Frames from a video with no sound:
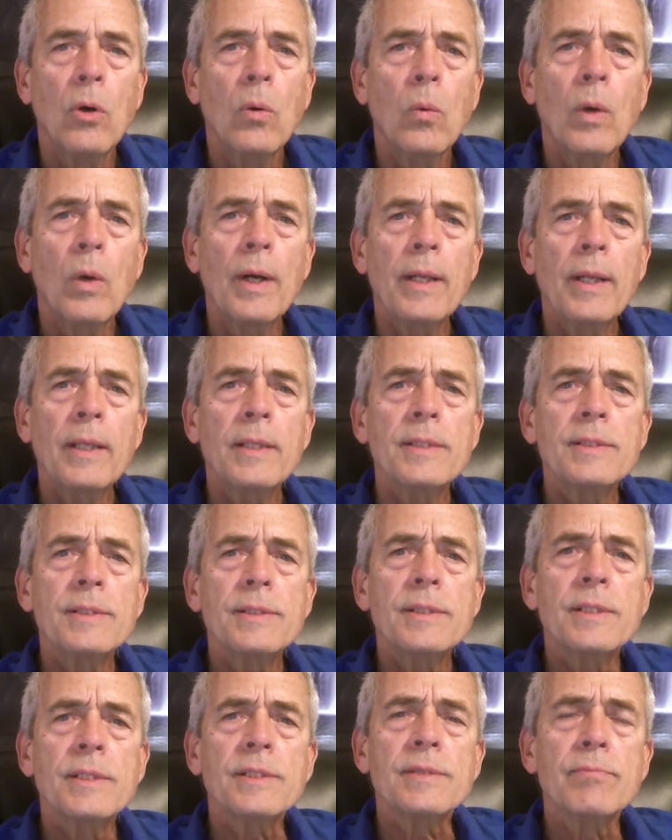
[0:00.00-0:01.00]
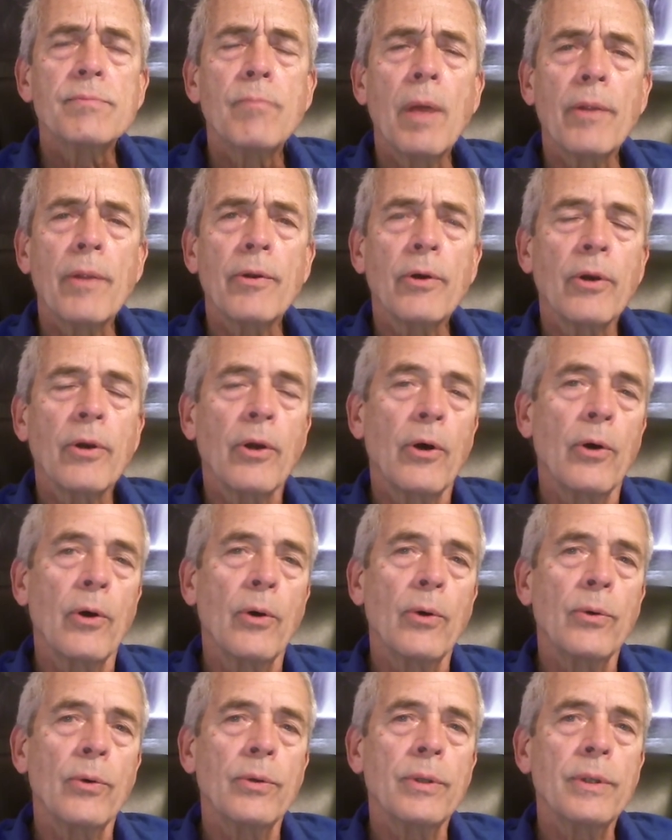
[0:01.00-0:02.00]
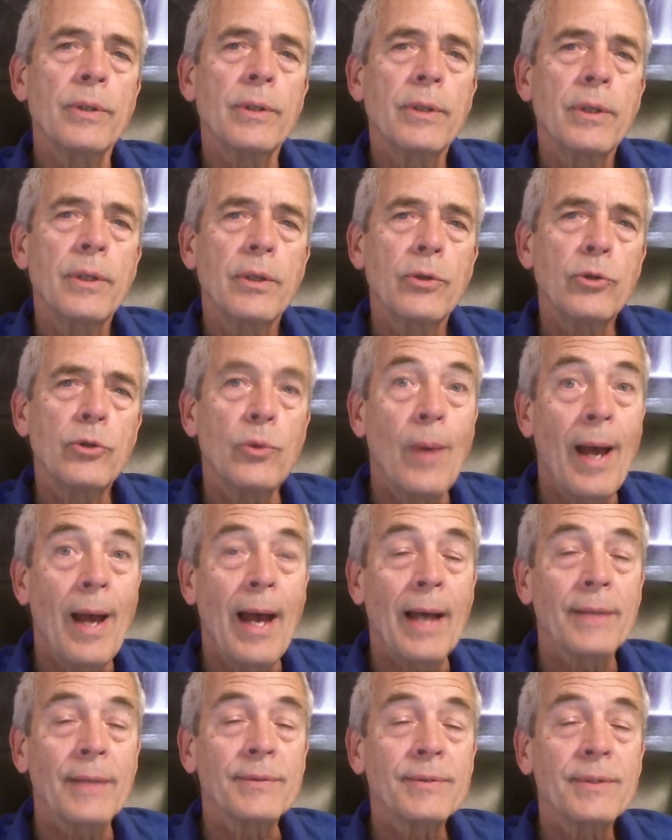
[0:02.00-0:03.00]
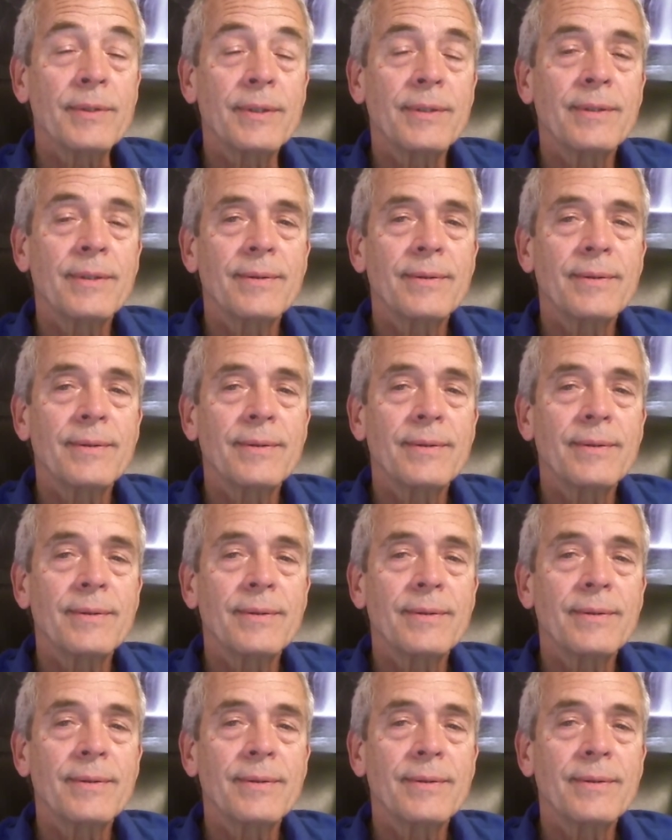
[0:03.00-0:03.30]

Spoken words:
What is this mother lode, you ask?